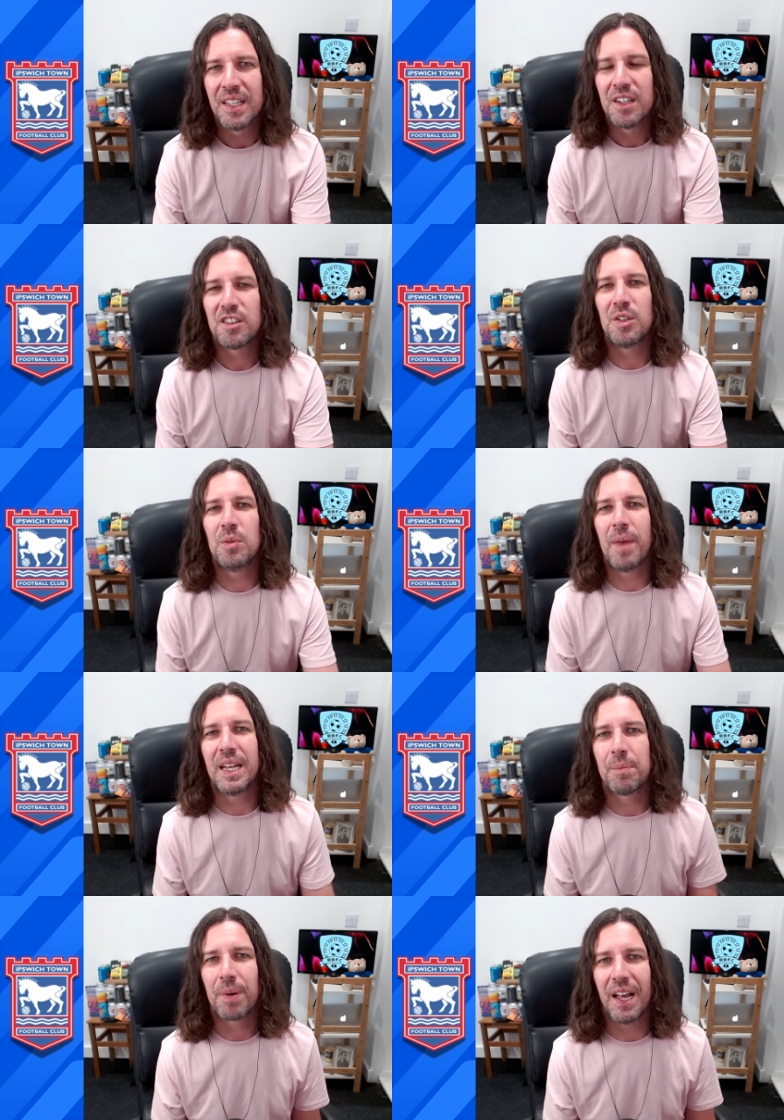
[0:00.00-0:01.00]
too
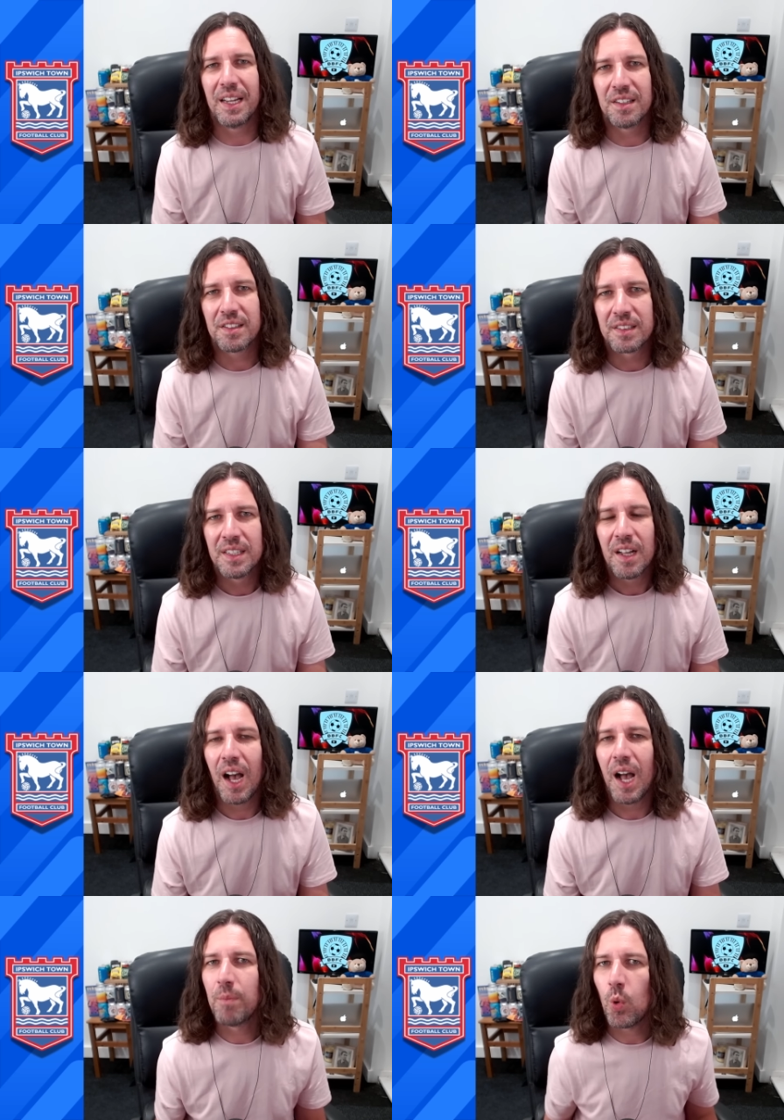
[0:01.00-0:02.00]
many players?
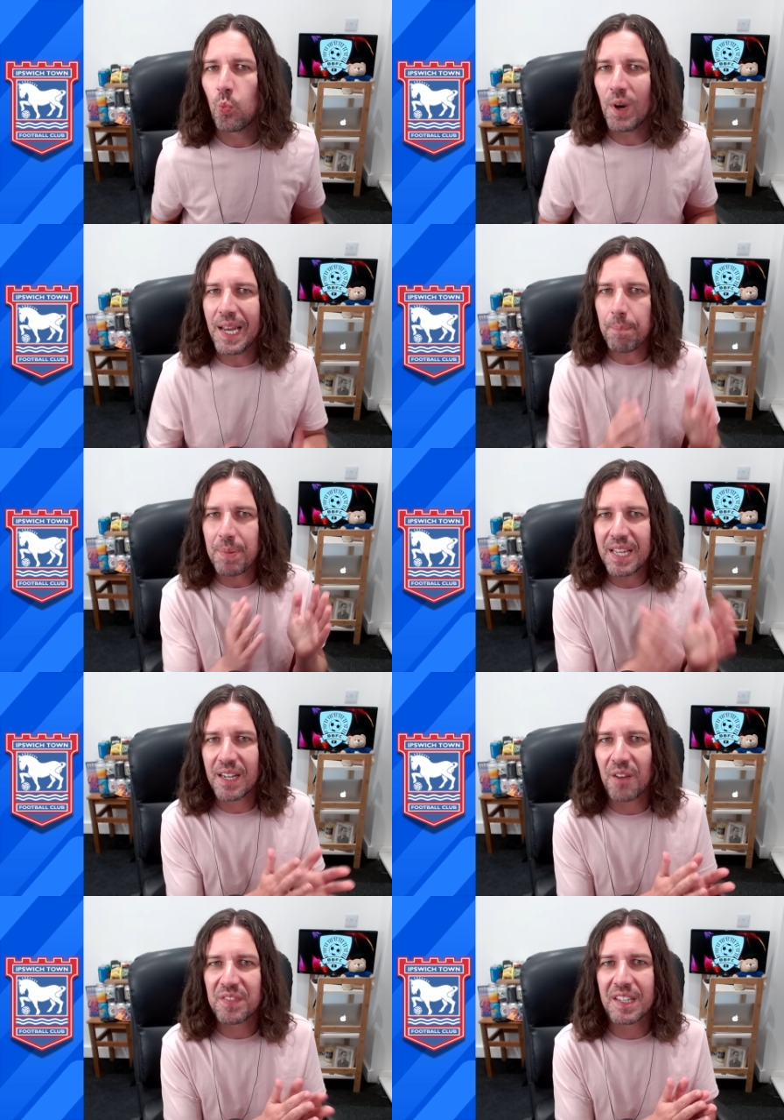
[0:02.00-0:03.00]
Um, will it be
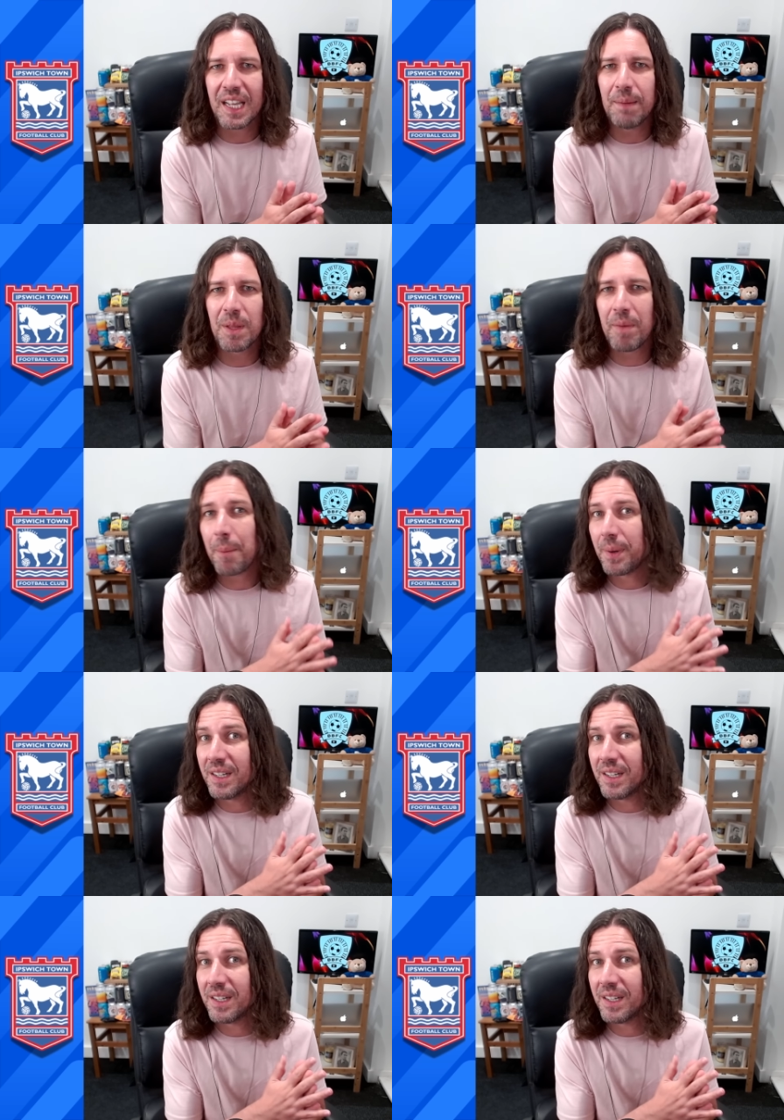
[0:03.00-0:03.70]
enough to keep them up?